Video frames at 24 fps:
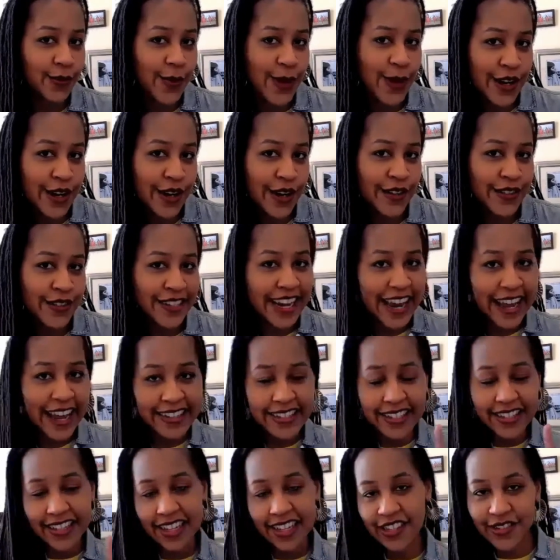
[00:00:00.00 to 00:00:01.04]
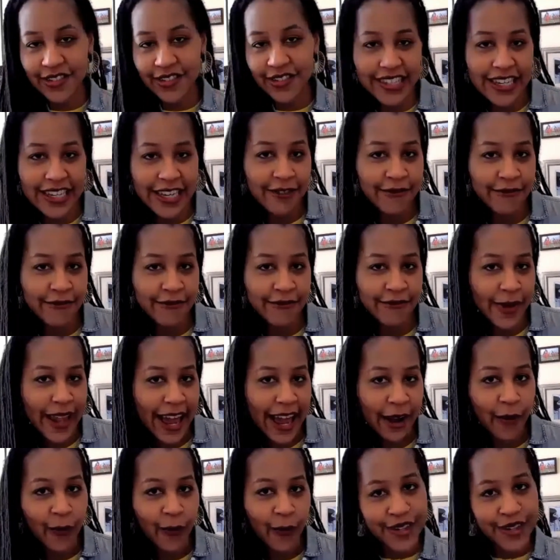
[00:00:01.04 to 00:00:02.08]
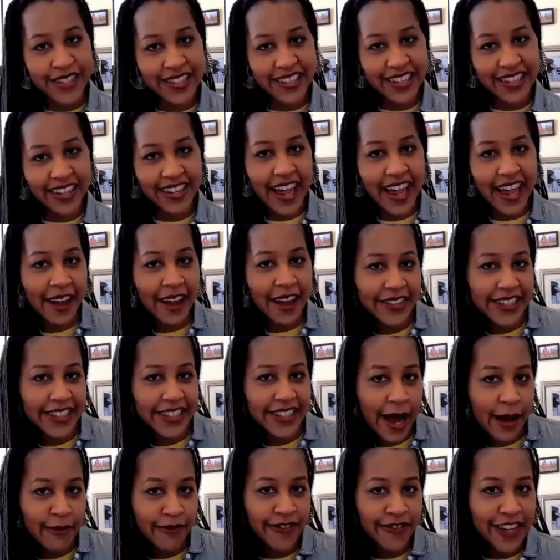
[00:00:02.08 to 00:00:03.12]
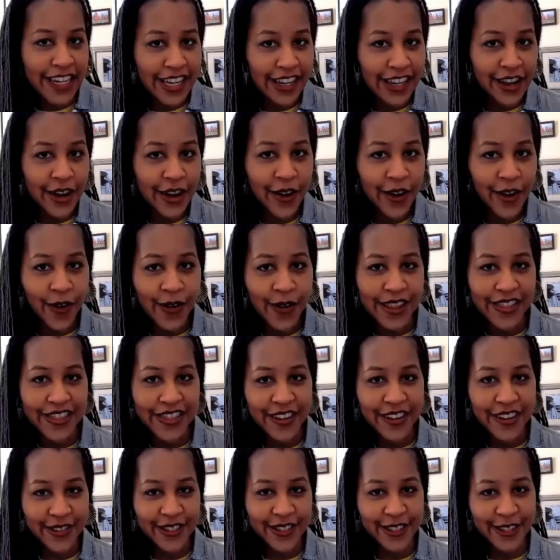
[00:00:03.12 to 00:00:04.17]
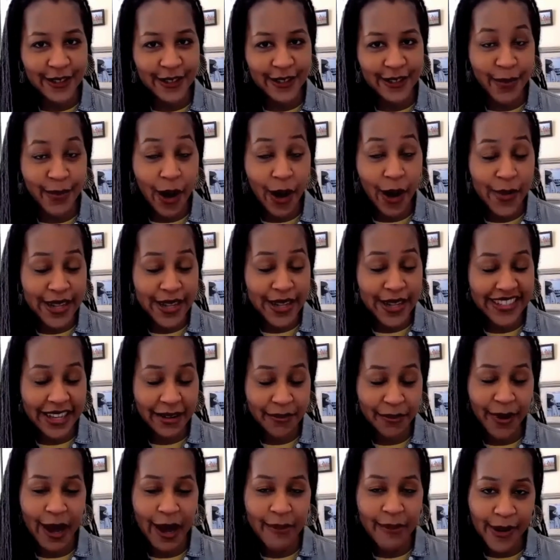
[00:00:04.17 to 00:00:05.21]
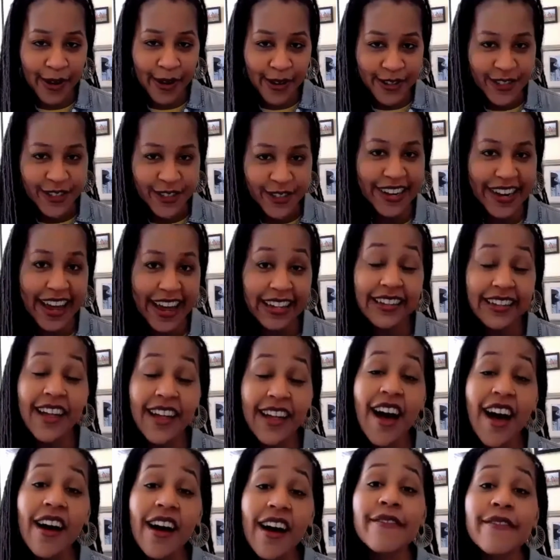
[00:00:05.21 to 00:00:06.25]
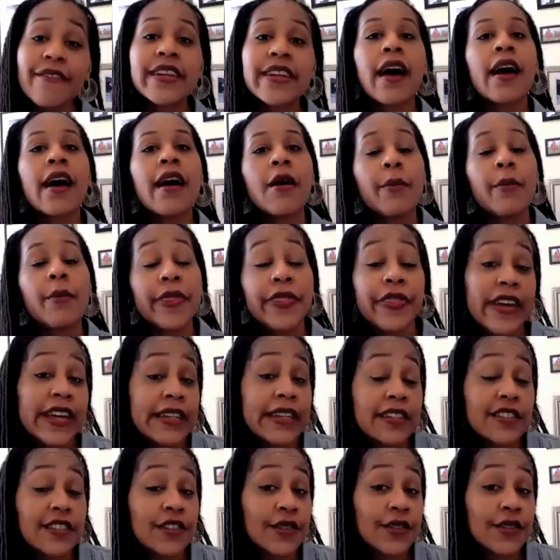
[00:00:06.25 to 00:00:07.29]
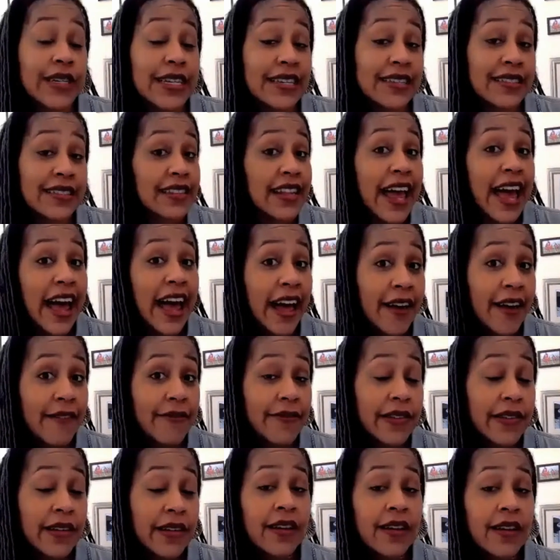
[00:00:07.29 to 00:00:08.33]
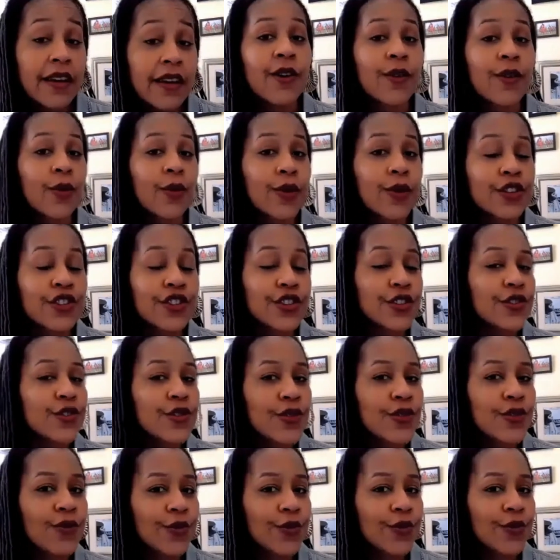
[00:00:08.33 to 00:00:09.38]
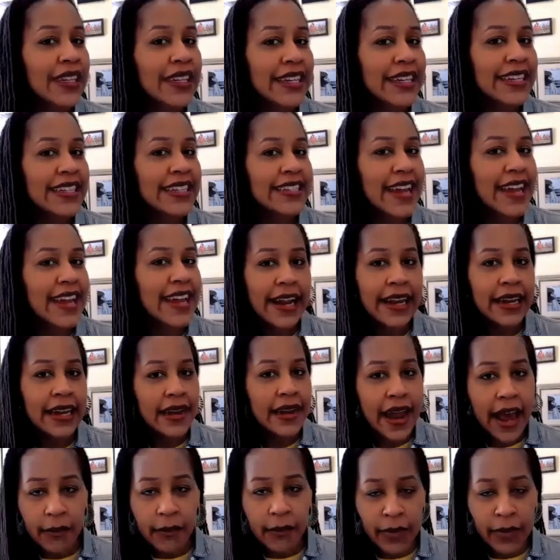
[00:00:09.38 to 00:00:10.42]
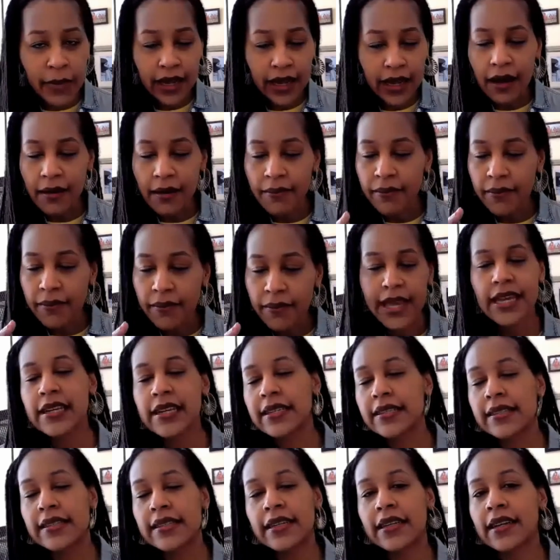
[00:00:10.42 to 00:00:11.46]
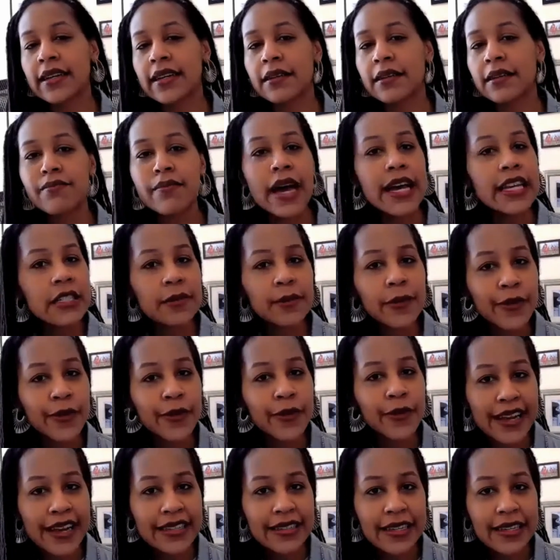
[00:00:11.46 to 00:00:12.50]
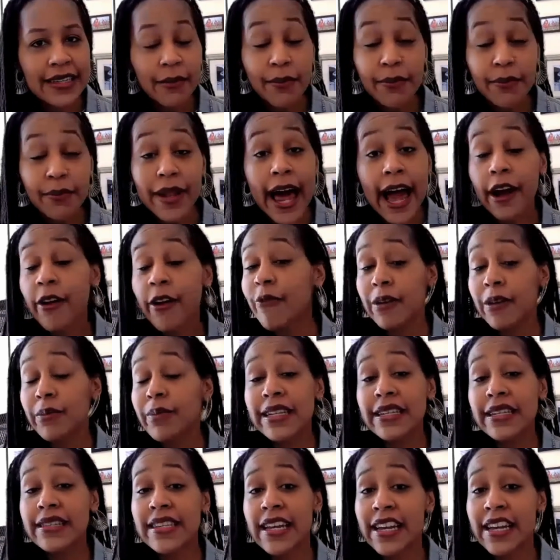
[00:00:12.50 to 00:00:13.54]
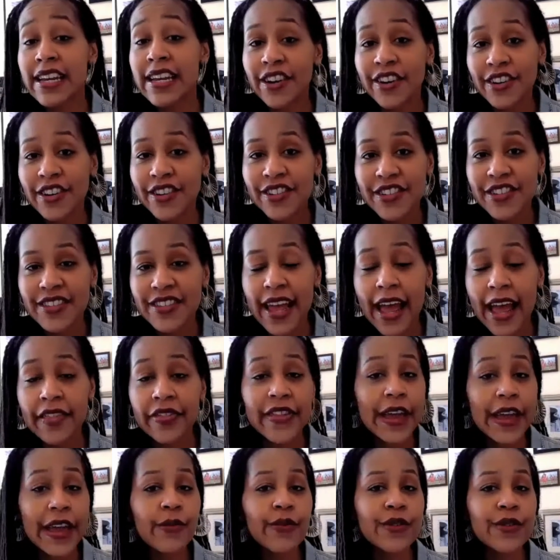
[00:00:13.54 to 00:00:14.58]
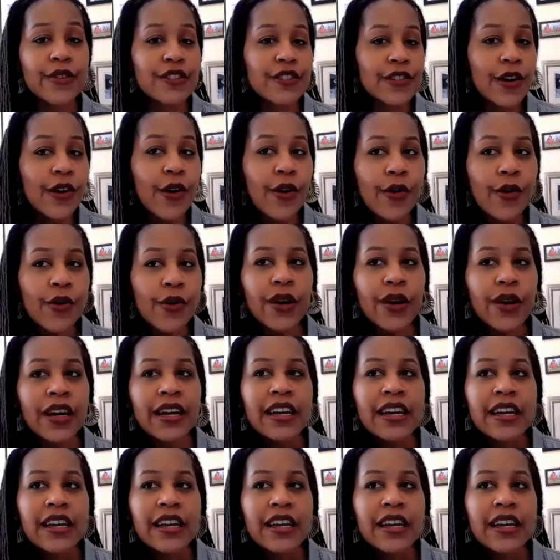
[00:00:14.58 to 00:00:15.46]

weird dances that you see from like Once in a Lifetime video and those moments in pop culture that I loved. But then to his left were two really dynamic, amazing, mesmerizing Black women singers. And they were so